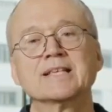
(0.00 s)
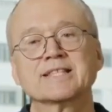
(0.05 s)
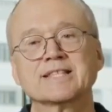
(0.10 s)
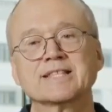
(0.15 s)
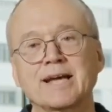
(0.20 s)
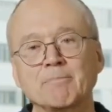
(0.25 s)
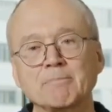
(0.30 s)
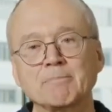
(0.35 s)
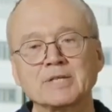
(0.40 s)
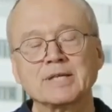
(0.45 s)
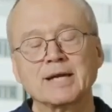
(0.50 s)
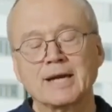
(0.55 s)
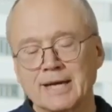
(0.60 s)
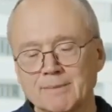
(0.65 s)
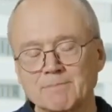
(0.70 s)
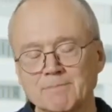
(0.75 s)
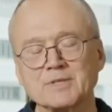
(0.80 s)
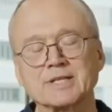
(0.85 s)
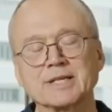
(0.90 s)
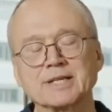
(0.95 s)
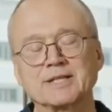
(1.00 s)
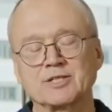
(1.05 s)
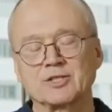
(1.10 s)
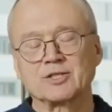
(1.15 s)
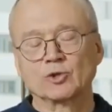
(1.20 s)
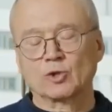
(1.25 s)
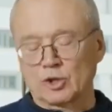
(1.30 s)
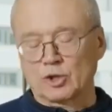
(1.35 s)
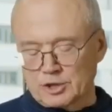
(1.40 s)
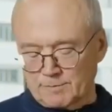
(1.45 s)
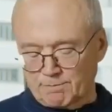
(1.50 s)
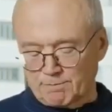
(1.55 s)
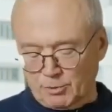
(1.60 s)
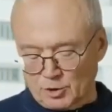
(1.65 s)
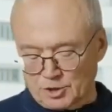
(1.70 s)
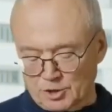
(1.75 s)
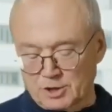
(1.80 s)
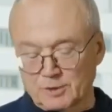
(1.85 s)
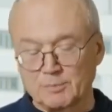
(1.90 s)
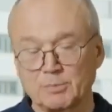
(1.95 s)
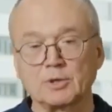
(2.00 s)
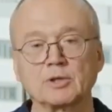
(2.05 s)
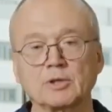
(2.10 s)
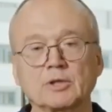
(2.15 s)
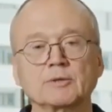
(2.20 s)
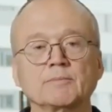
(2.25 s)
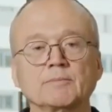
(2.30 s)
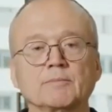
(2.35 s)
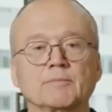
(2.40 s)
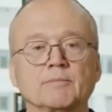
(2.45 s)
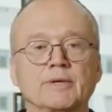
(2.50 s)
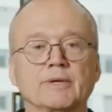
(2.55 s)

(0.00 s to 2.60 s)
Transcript: Sometimes it's not possible,